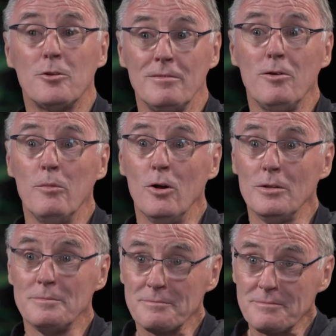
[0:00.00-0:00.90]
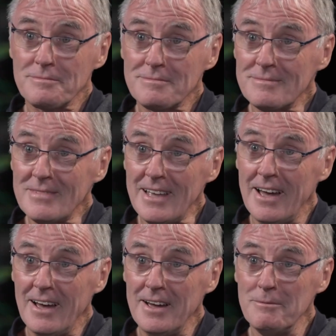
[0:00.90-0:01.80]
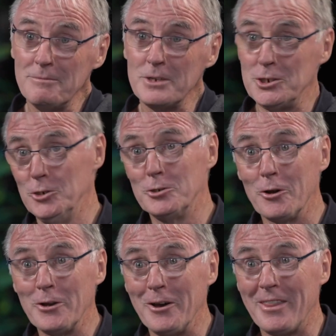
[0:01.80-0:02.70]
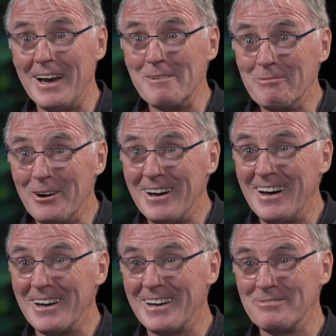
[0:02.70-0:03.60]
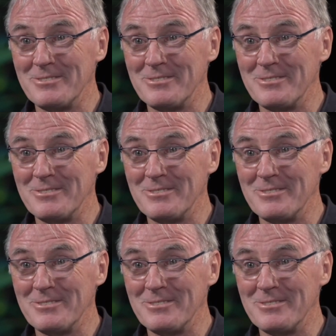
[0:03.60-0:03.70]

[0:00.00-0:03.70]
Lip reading: through football, which you don't know that, but